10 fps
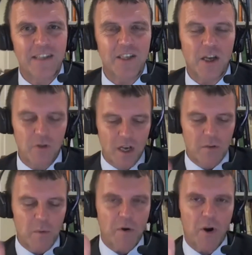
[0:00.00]
So
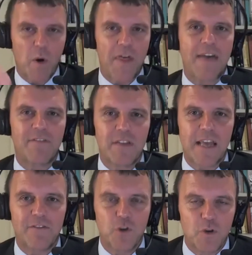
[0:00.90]
we require they
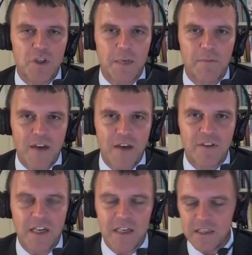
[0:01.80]
have short-term 5 and
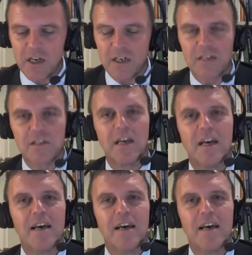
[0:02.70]
10 year targets,